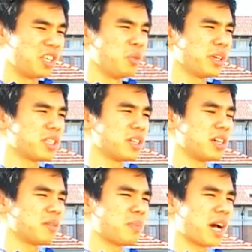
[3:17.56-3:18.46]
I know we get
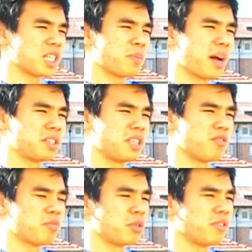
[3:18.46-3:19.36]
to pass by
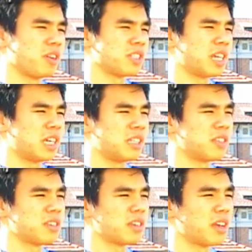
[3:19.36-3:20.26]
Stephen
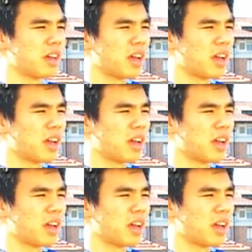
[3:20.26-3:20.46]
Prefontaine's